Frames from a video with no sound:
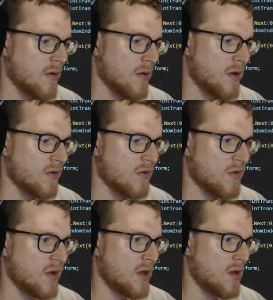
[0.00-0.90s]
Let's
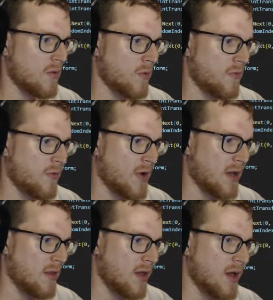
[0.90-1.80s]
see if we
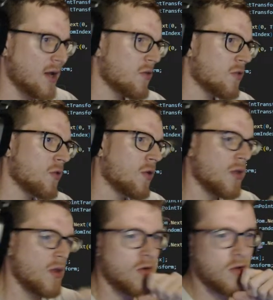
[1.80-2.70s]
find the answer on
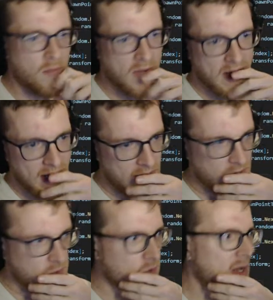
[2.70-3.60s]
the almighty
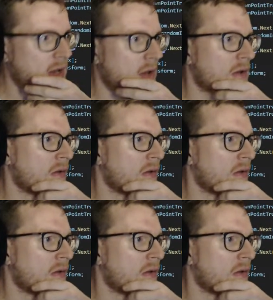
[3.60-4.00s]
internet.